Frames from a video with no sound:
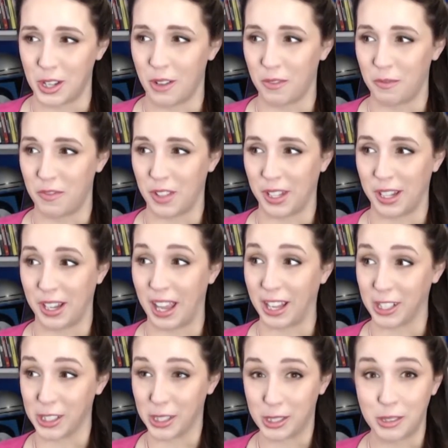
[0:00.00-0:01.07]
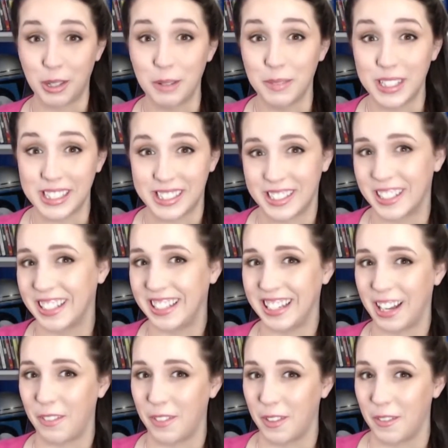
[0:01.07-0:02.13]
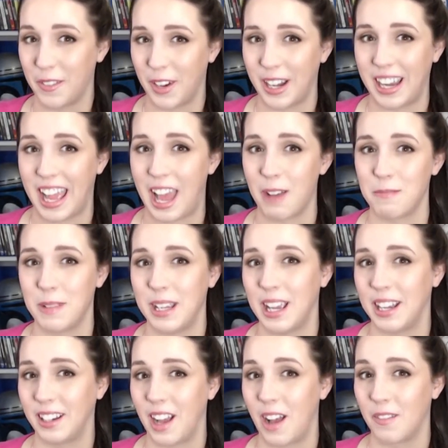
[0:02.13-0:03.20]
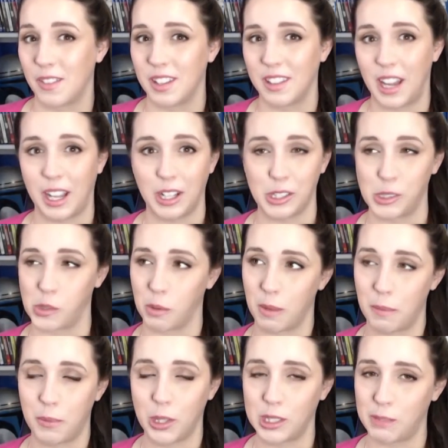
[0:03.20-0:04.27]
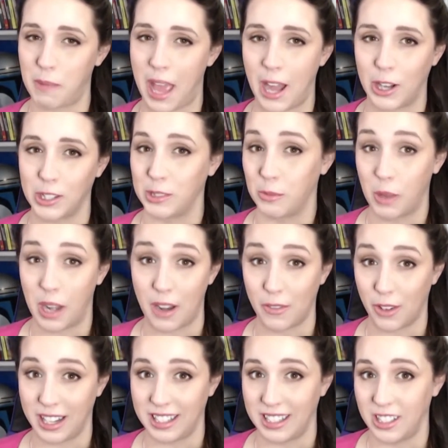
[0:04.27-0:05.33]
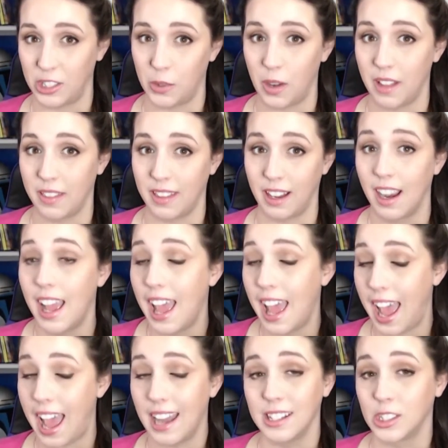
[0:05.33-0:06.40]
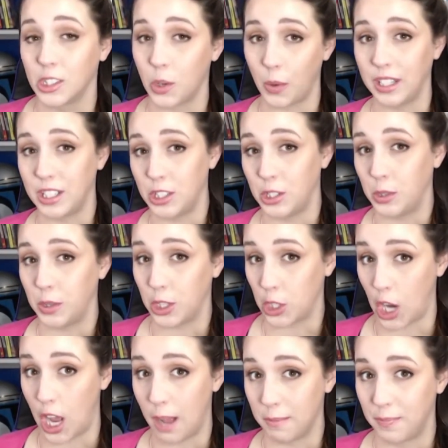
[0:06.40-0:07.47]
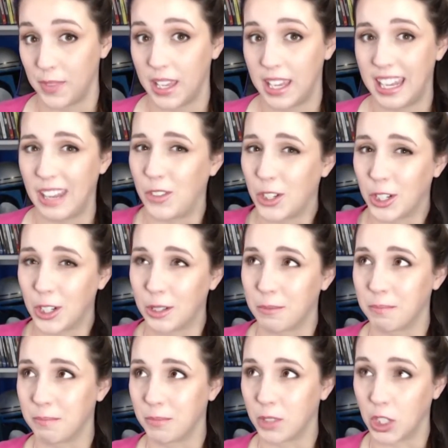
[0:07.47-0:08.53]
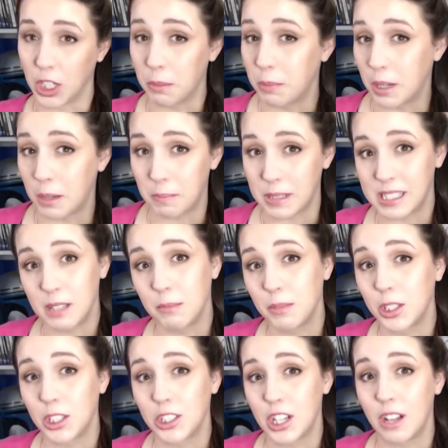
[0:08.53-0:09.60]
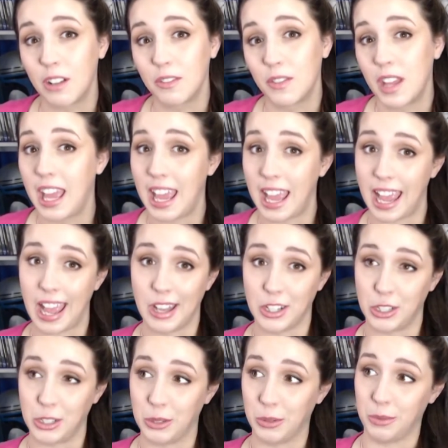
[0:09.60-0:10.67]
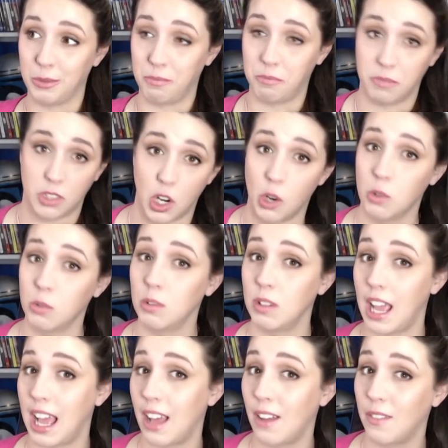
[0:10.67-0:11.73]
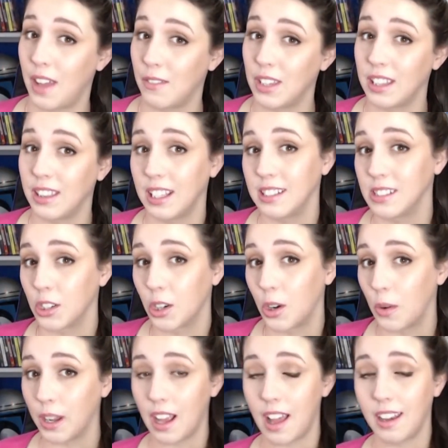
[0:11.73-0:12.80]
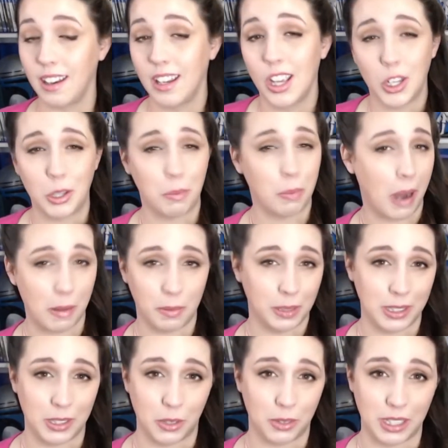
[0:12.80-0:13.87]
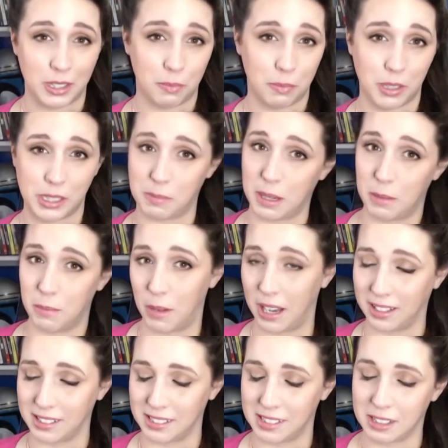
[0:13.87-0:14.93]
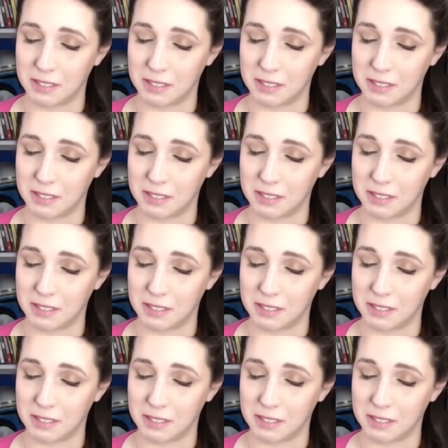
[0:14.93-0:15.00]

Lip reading: feeling extremely sturdy, and I feel very happy and confident that I can store my books, patterns, whatever I need to on there, and it's going to do the job. If you're gonna put up a similar shelf and you don't have heavy things that are going on it, you probably don't need to put as many brackets in.